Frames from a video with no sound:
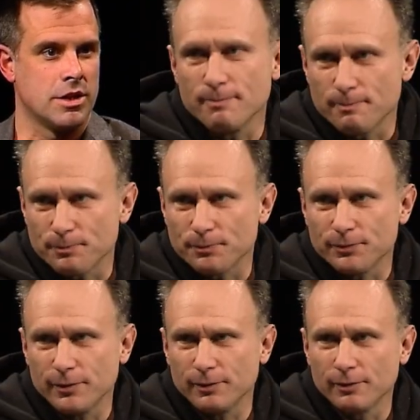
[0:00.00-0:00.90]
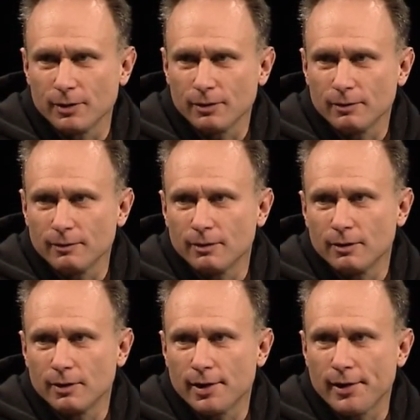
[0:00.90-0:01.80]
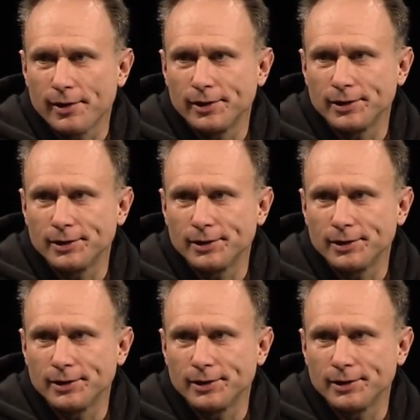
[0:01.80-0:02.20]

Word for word: the elite program there yep. in New Jersey, New York